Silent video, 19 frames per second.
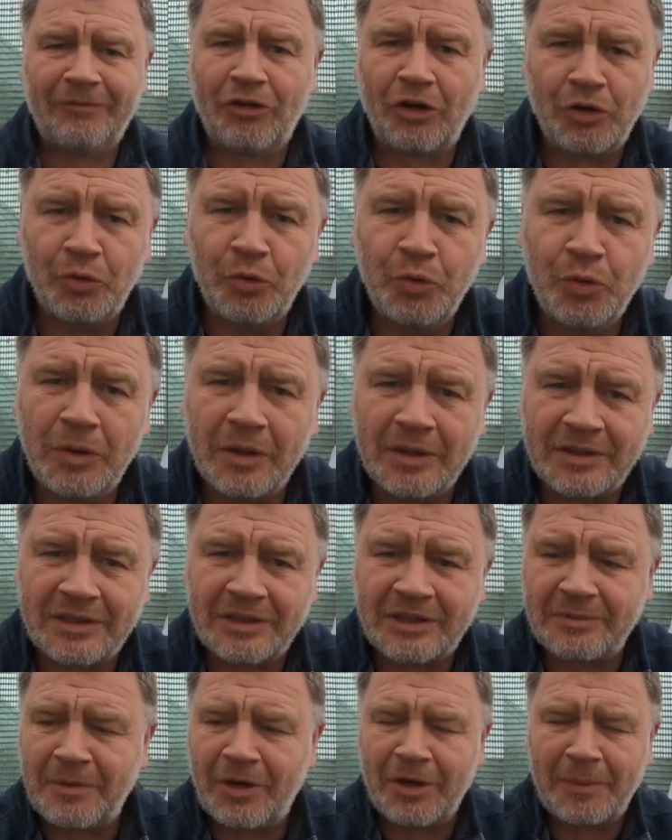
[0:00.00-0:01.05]
got oodles of
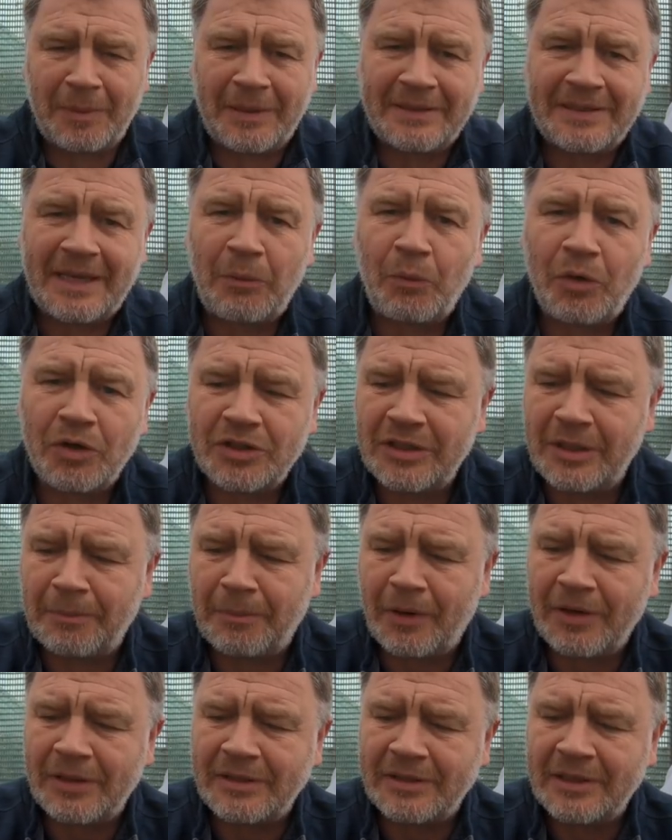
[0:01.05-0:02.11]
tomato plants. That wasn't the
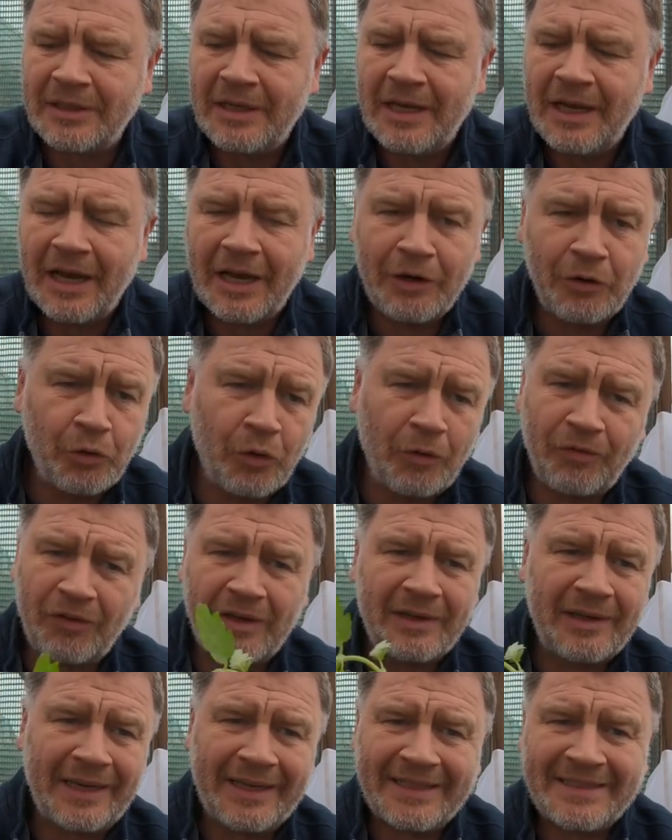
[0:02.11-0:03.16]
point. And
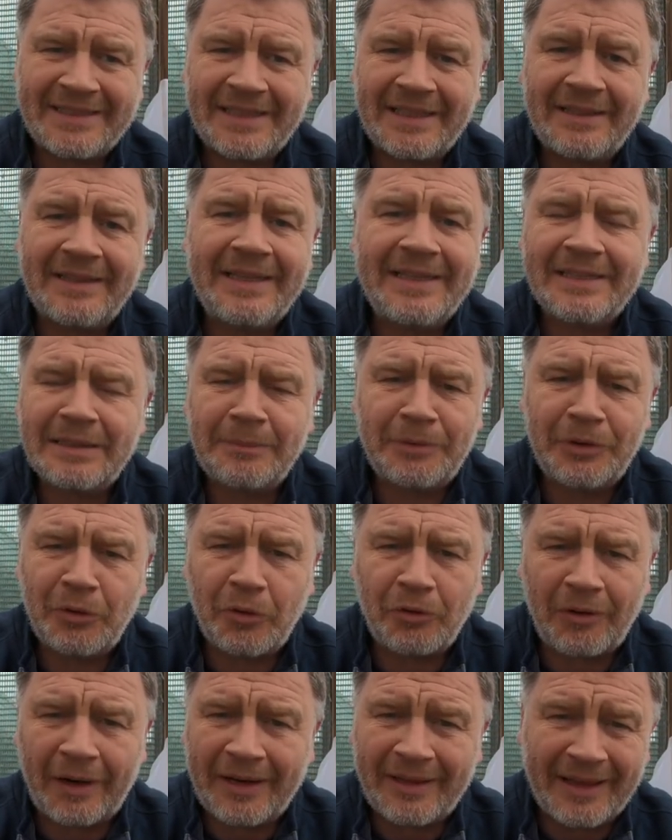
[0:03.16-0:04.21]
hopefully, like I say, these will be
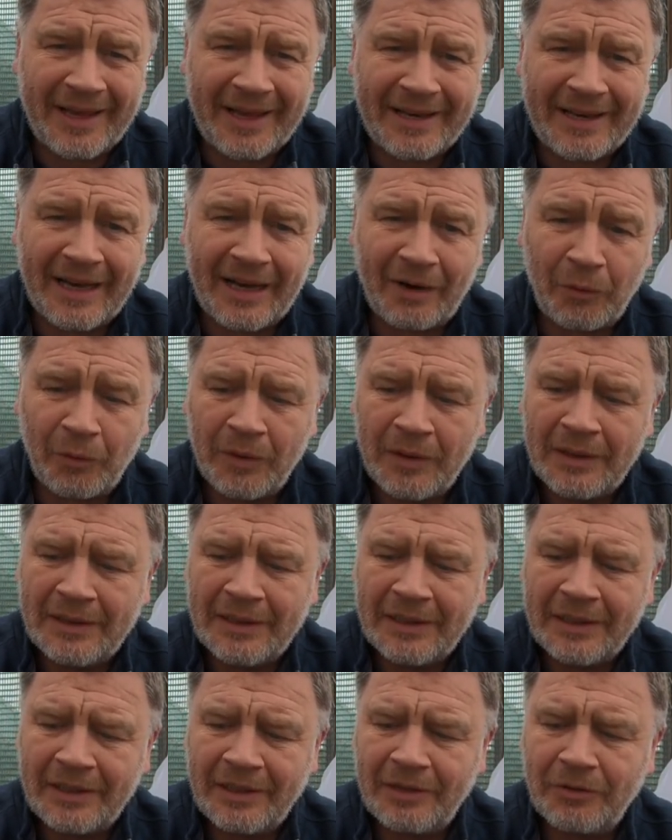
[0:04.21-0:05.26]
all right there now.
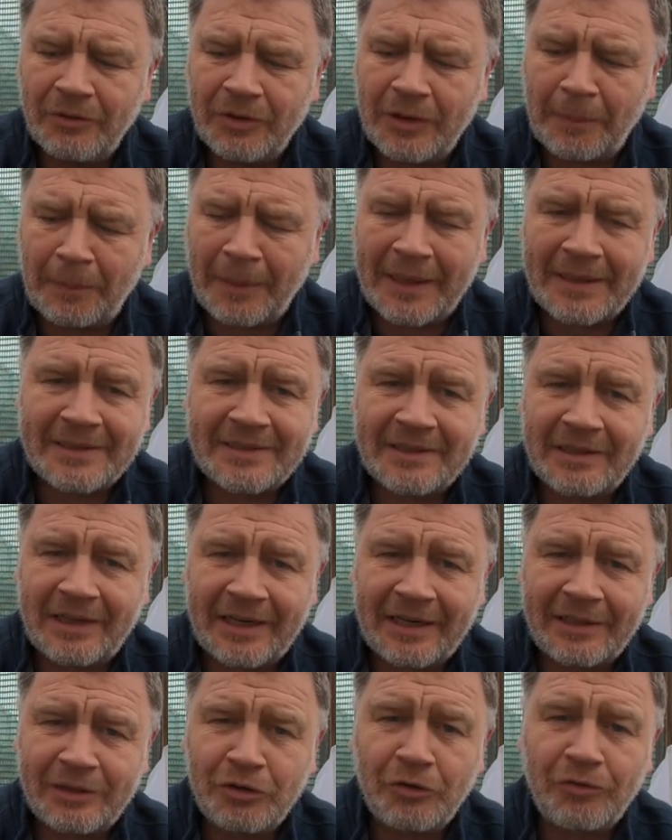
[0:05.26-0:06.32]
You know, the plants are
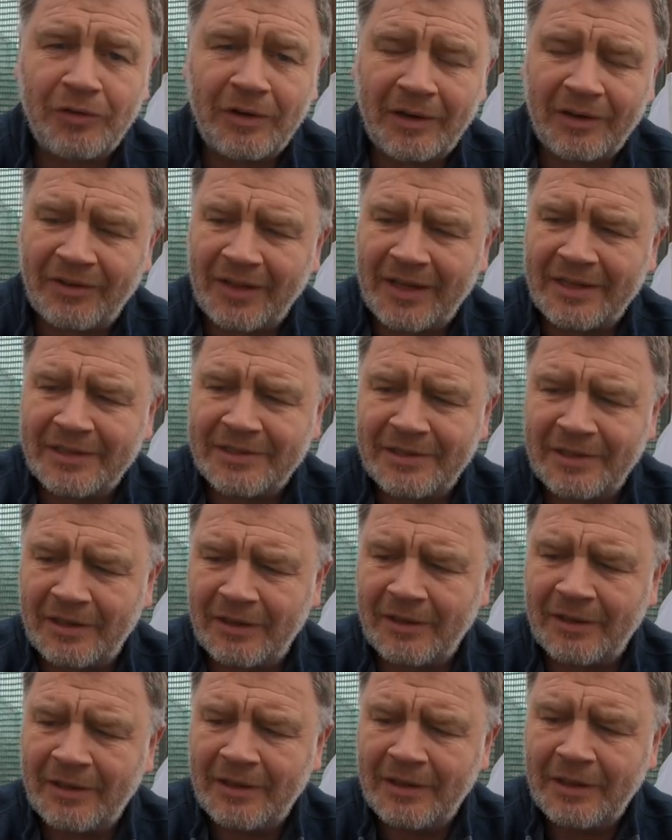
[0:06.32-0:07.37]
like tough little things and
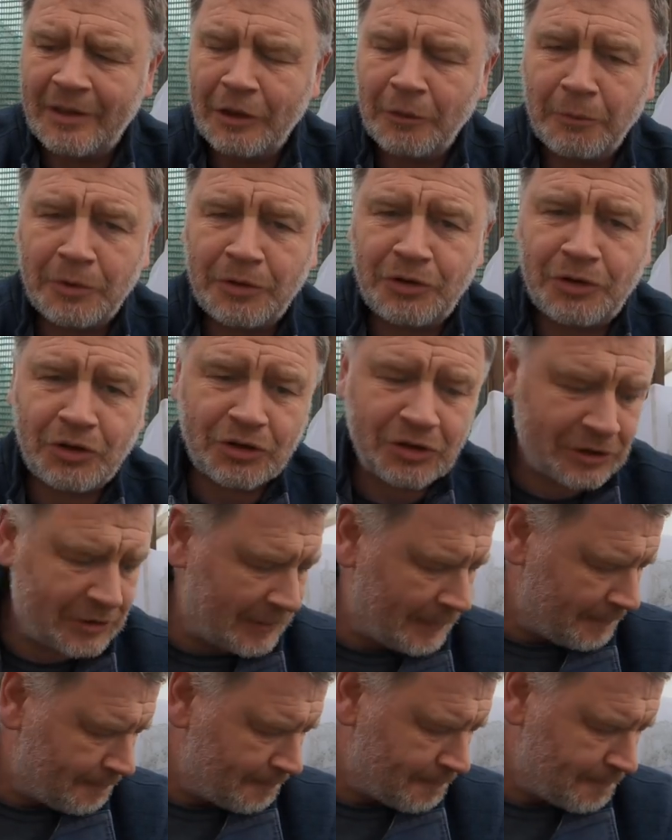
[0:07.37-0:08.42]
all, but just,